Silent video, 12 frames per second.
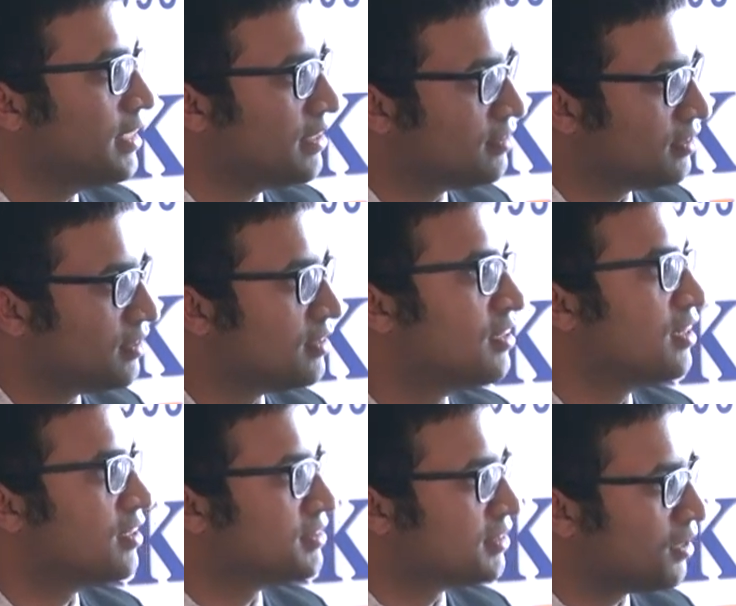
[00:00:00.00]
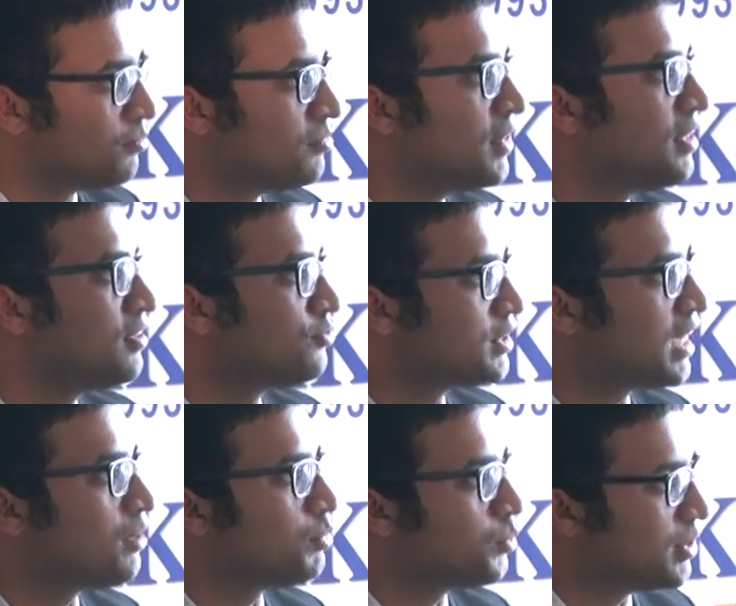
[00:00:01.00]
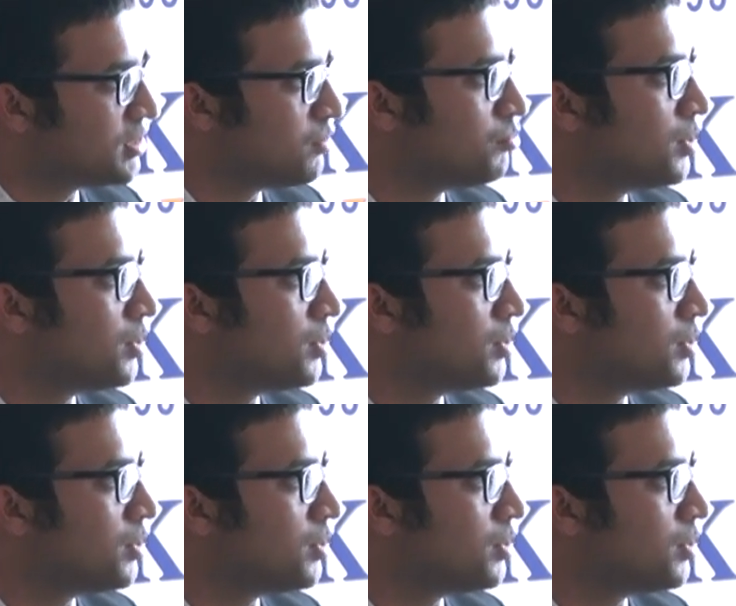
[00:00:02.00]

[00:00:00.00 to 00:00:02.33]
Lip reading: Yes, sir. There are some things which can be by simple